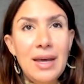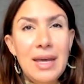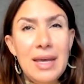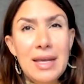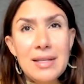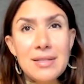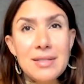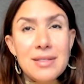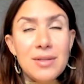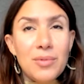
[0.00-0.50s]

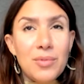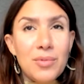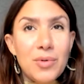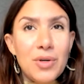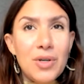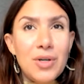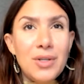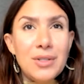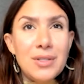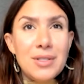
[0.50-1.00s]
is the
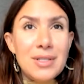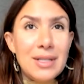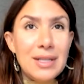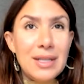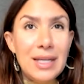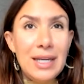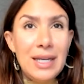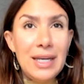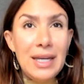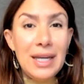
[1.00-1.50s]
world's
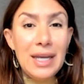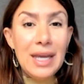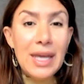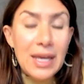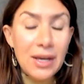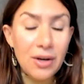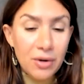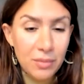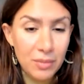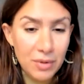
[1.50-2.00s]
leading
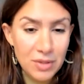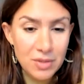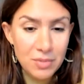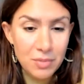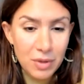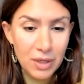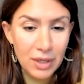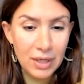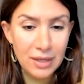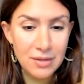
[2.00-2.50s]
e-commerce
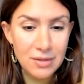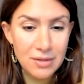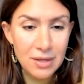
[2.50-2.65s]
market.